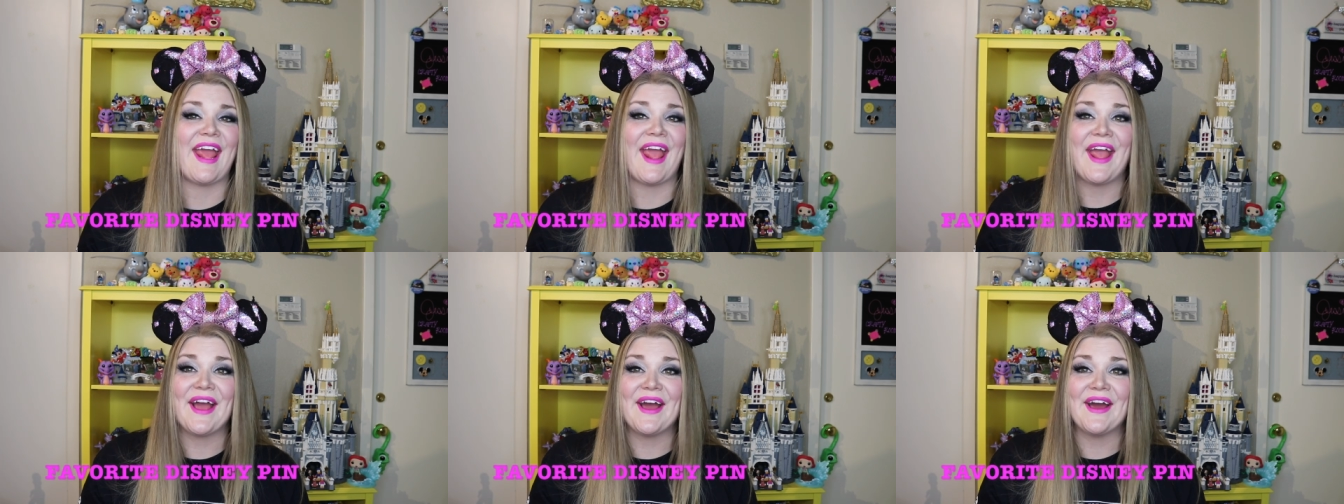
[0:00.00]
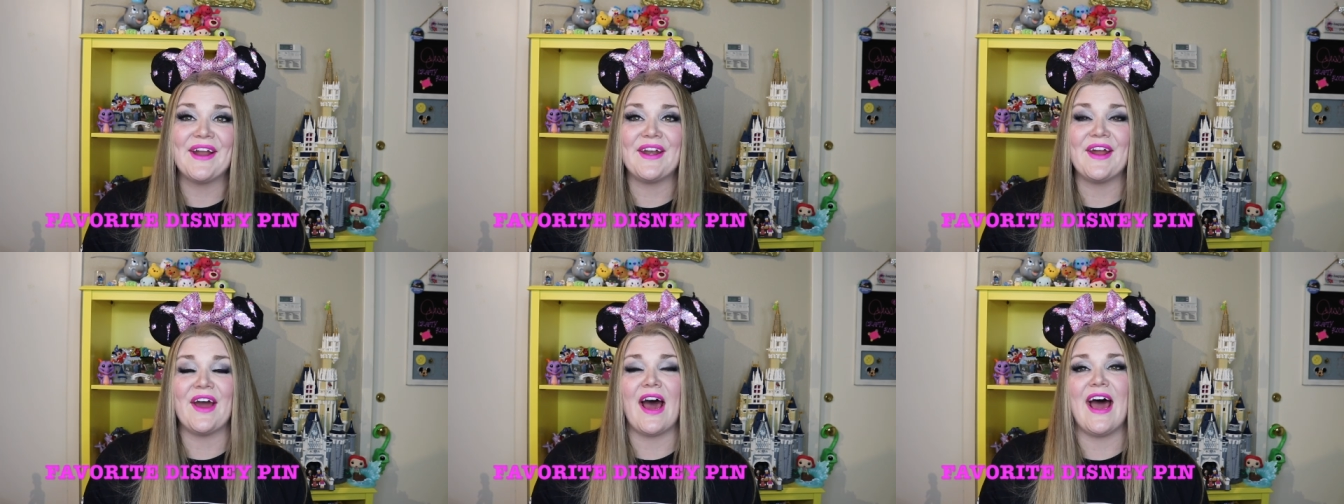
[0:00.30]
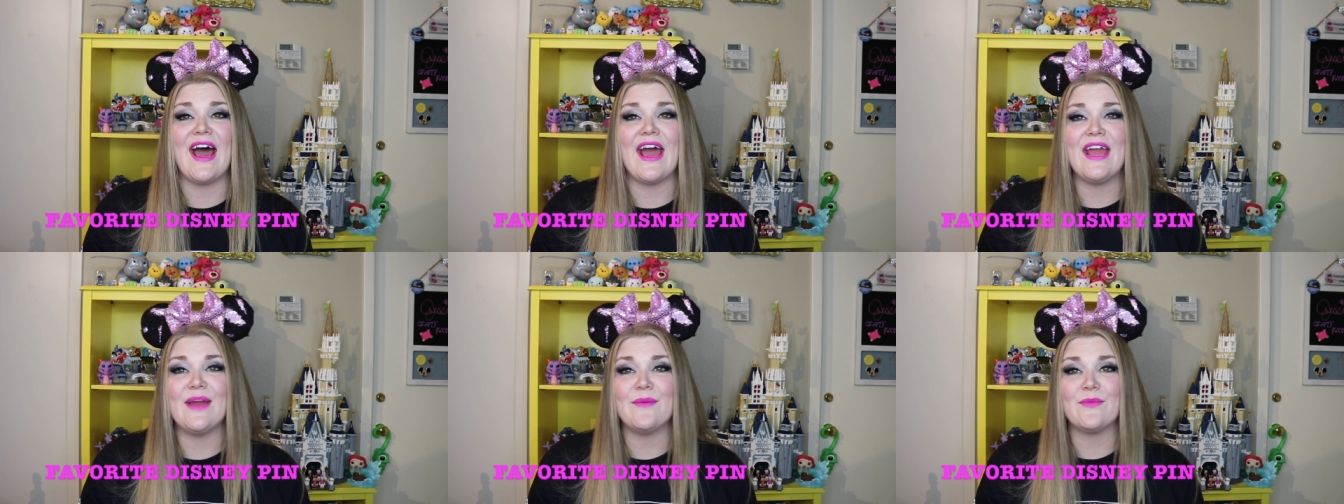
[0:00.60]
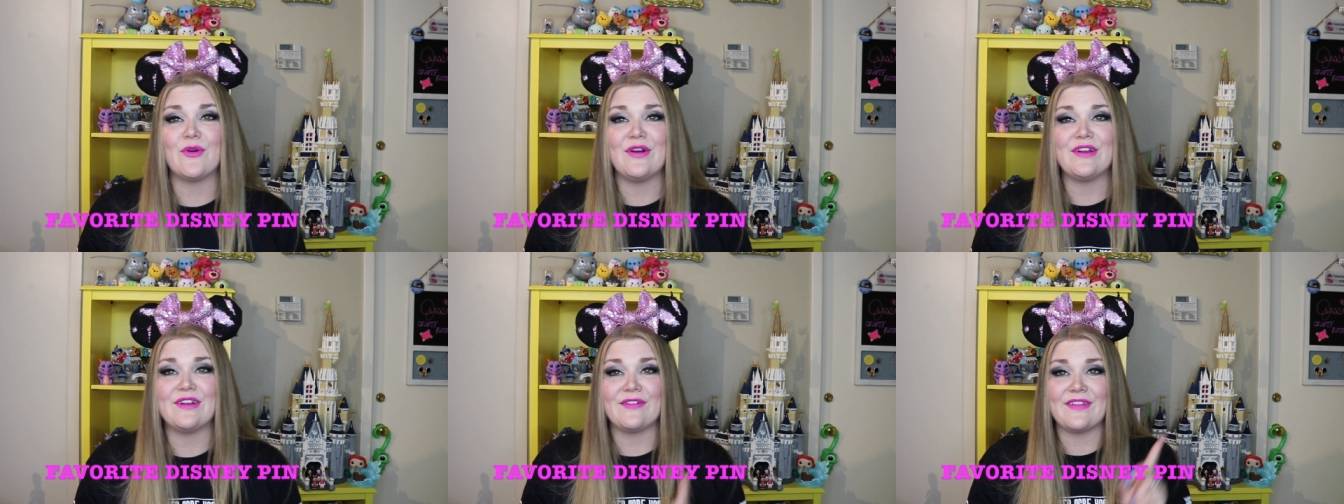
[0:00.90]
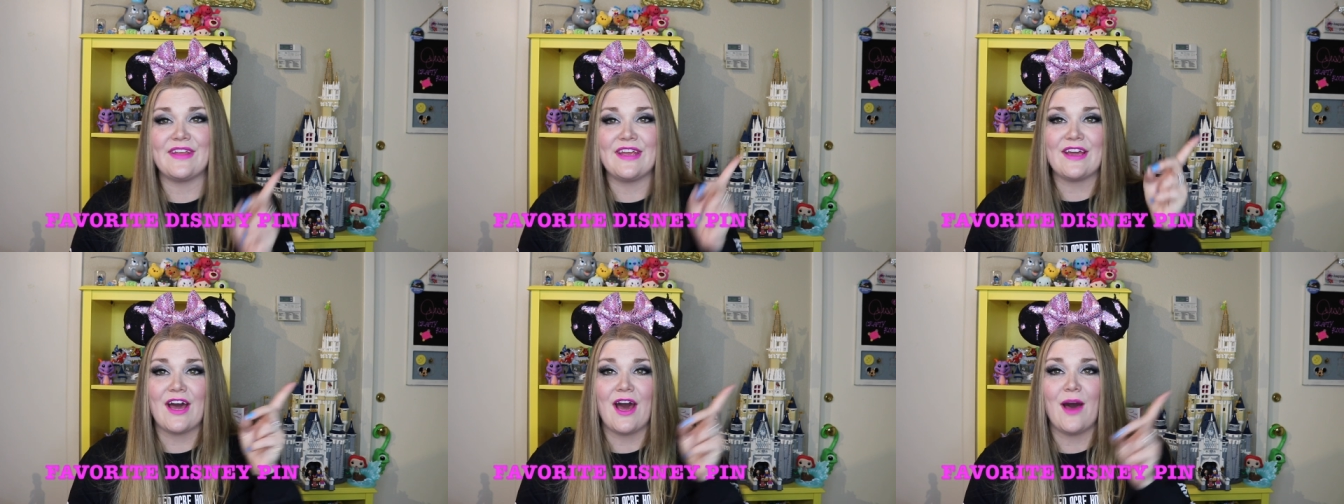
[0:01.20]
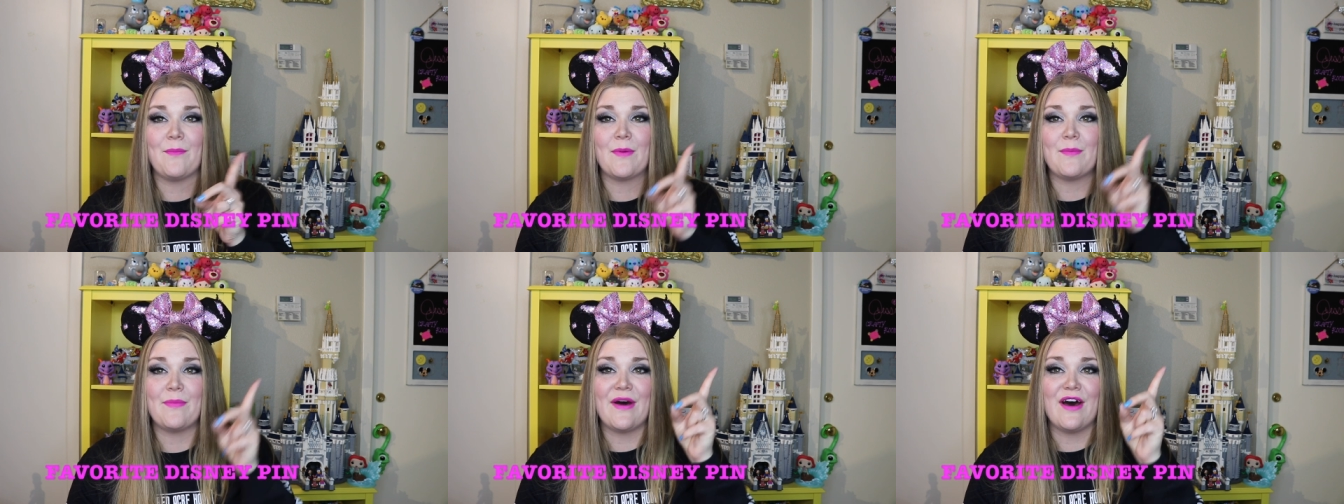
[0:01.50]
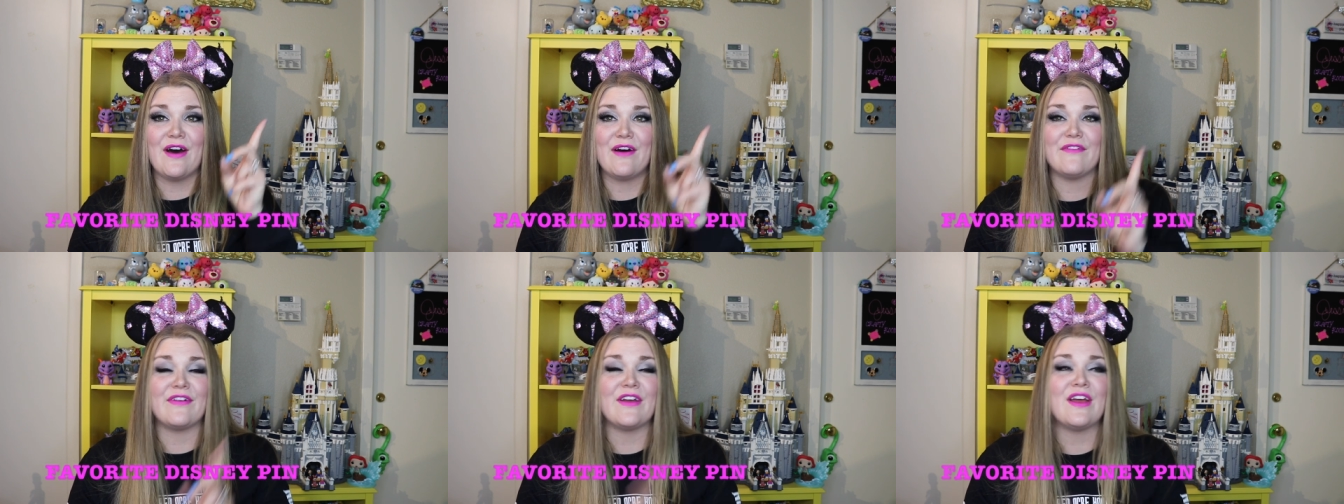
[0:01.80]
and I am going to link up
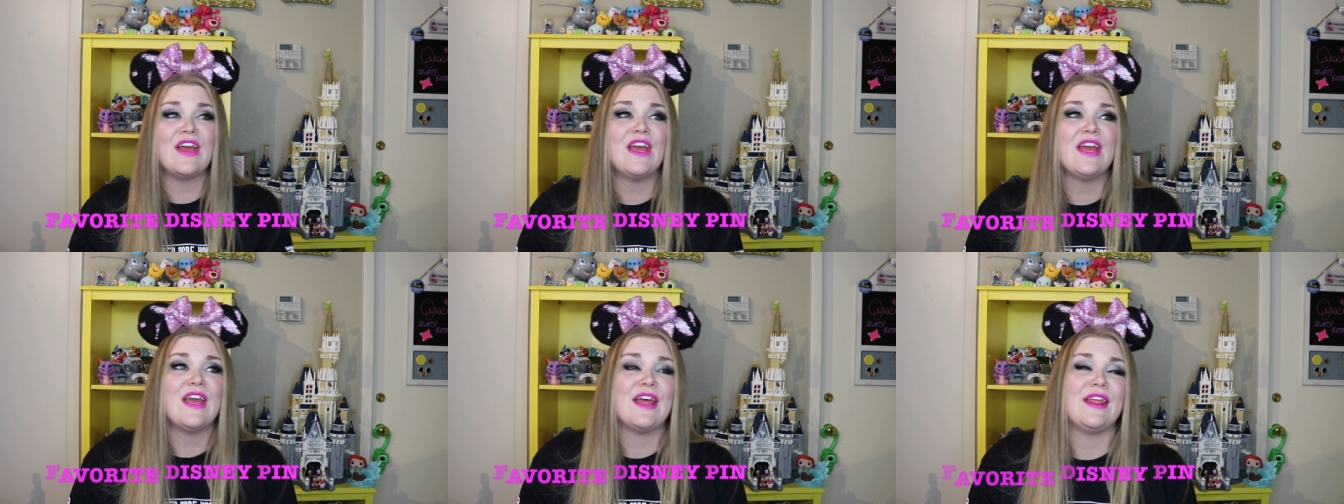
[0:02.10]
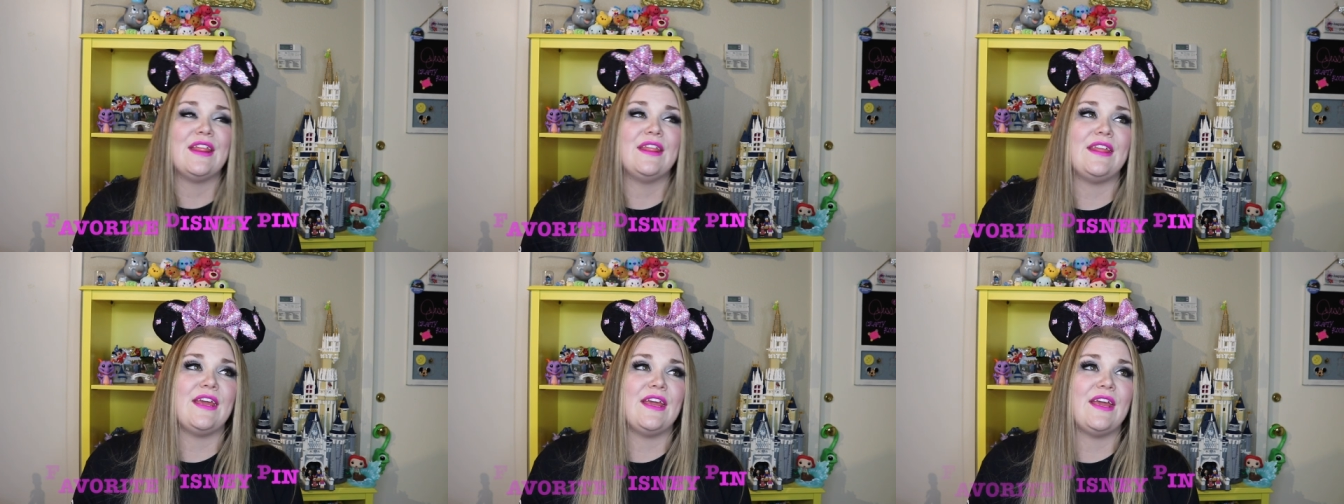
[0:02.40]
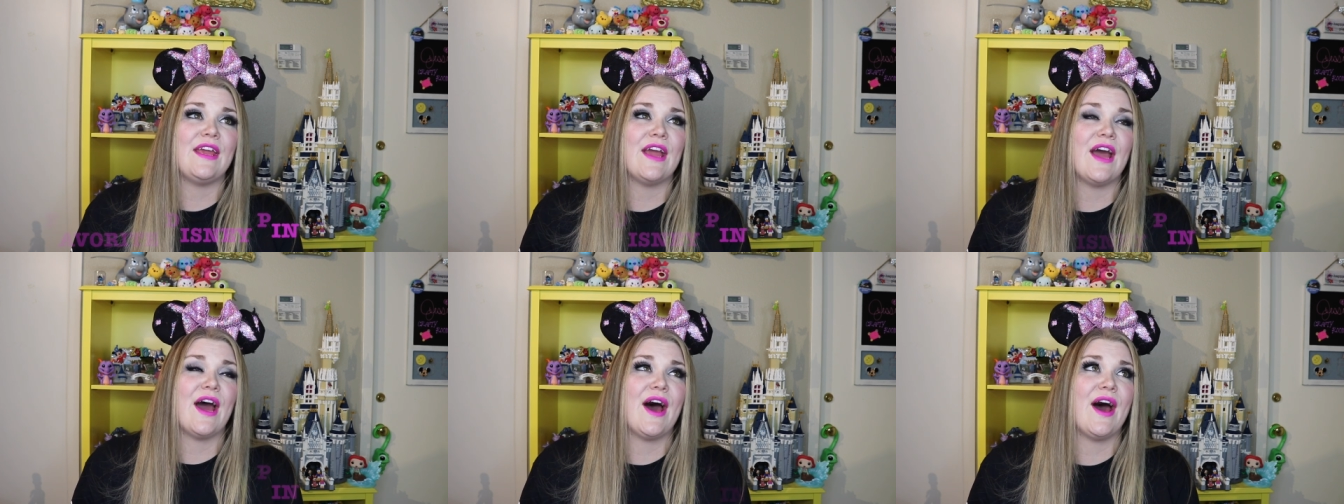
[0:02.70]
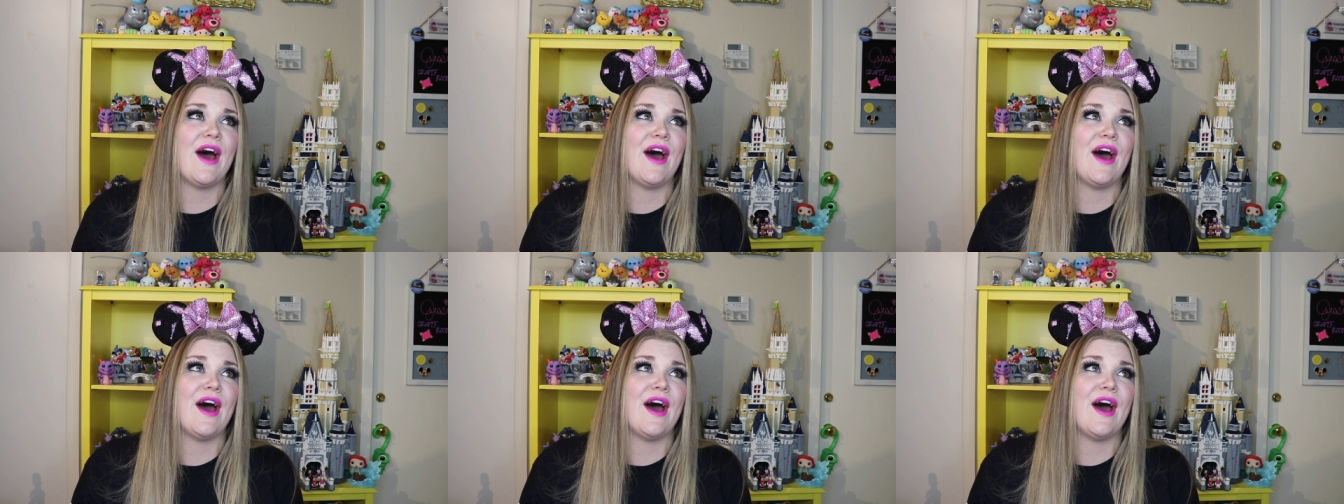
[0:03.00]
above the